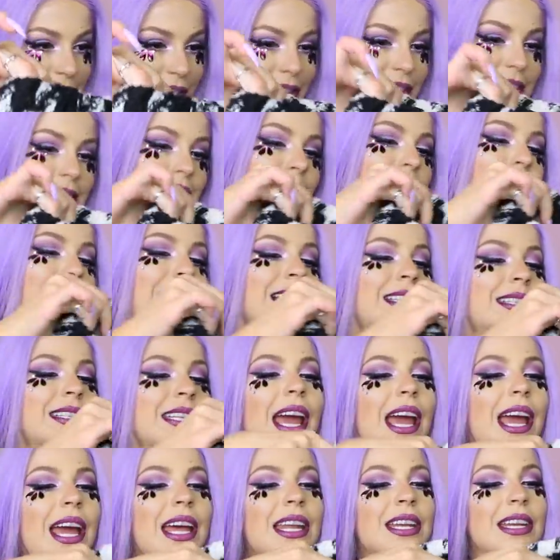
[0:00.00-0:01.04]
so it's nice.
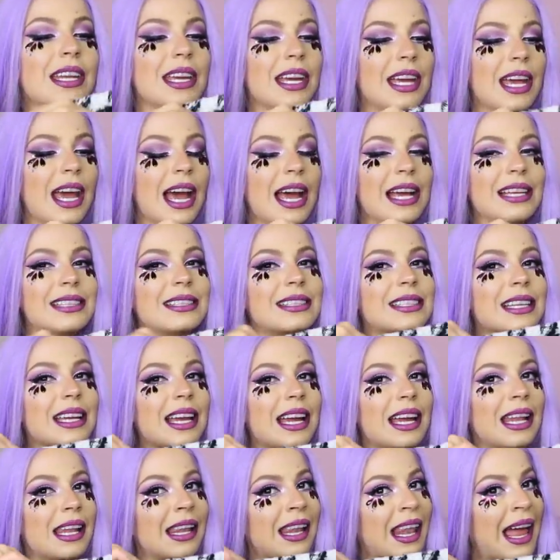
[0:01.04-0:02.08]
And it has
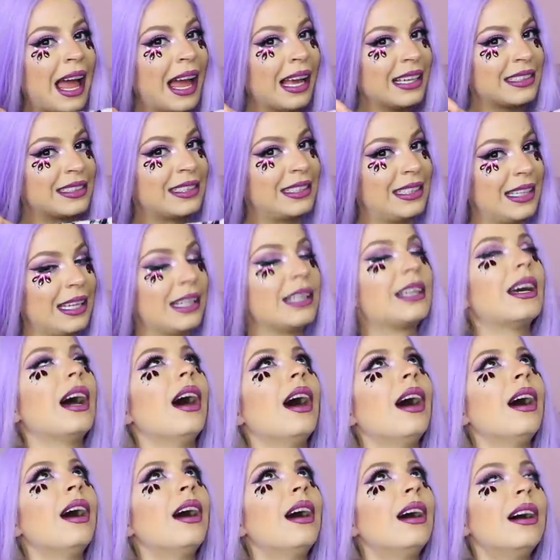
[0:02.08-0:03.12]

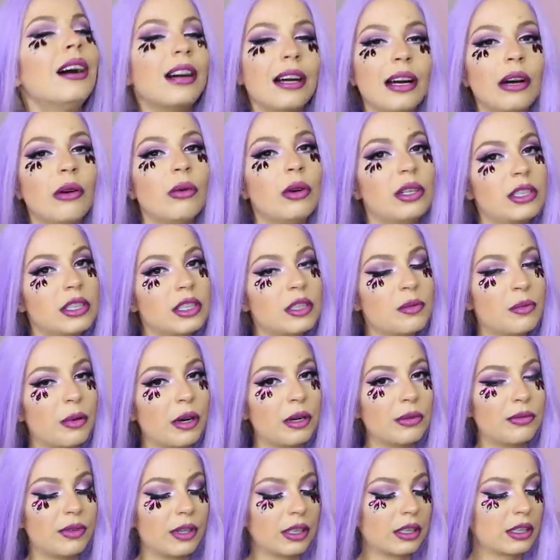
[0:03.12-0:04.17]
elastic. Oh, which is
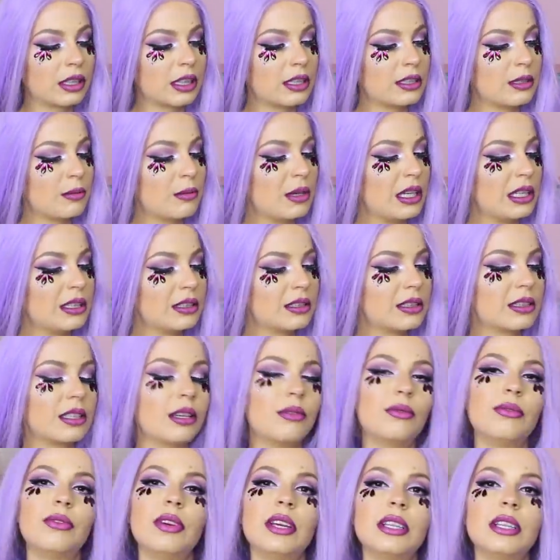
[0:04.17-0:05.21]
perfect because it means
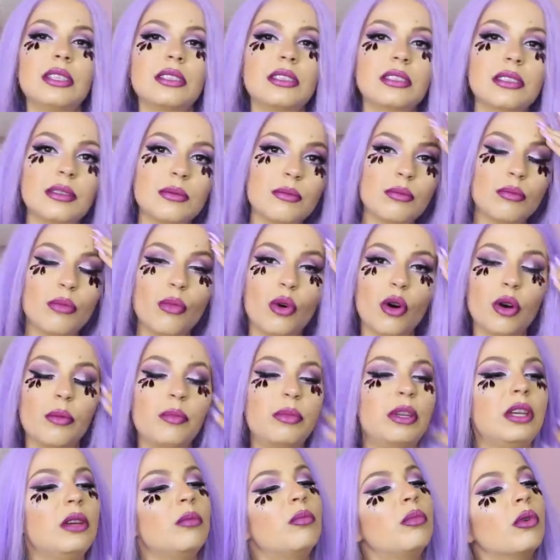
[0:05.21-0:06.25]
it fits more
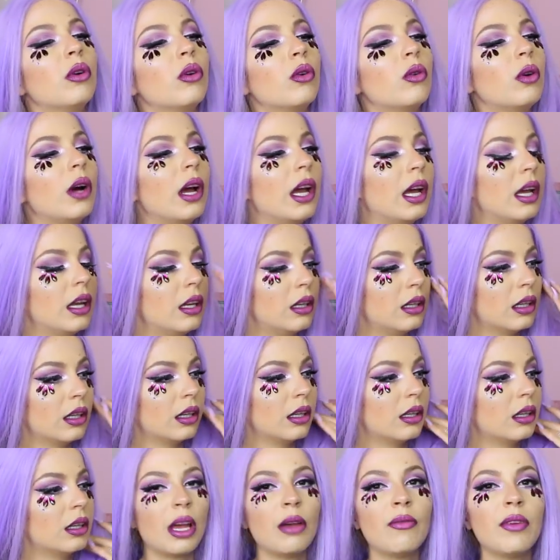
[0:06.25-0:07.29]
people and
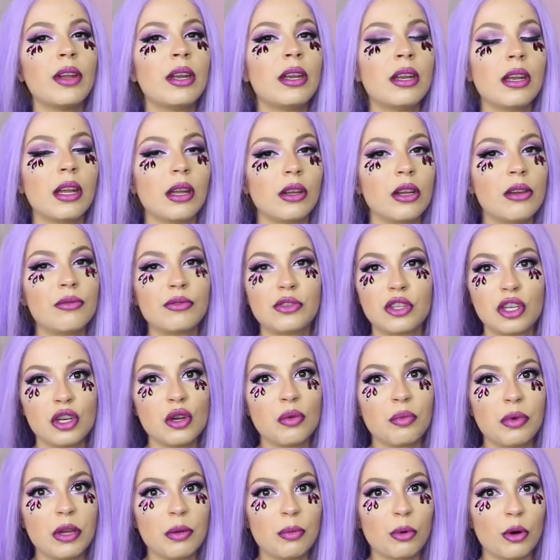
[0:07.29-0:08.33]
uh, even if
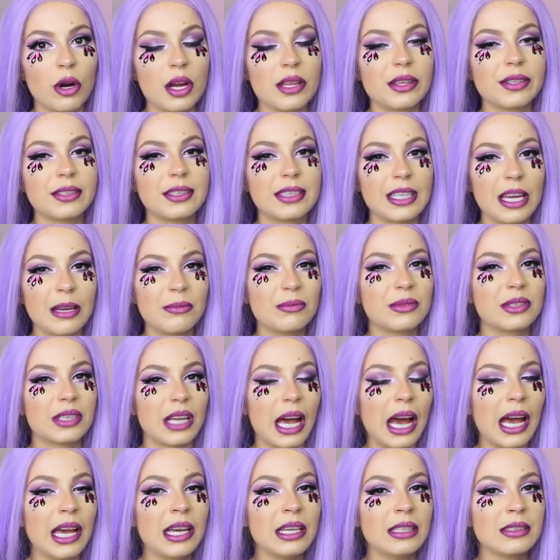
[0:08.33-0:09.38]
two people are the same
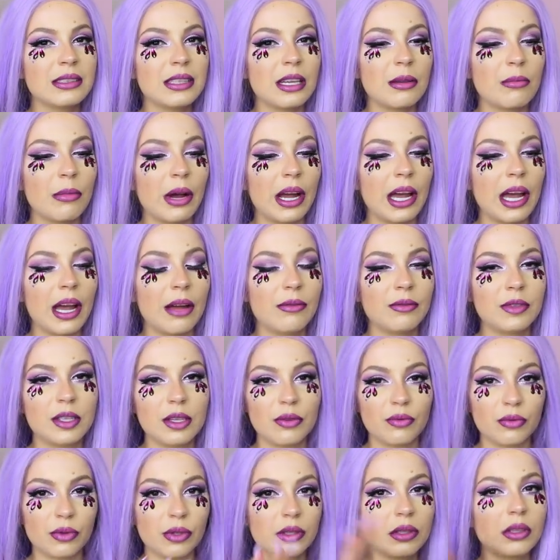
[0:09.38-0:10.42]
size they might have
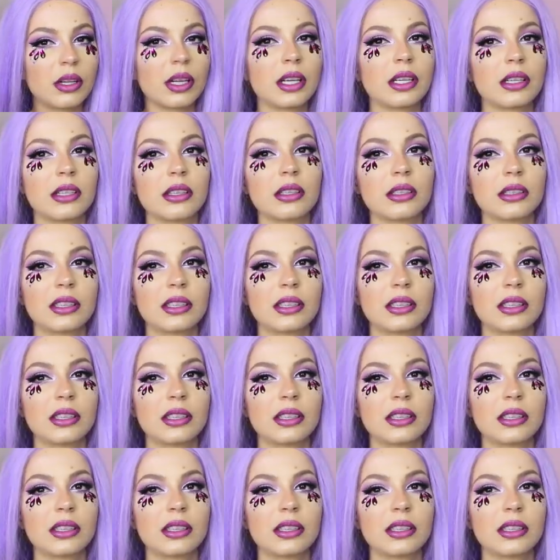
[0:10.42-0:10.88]
different like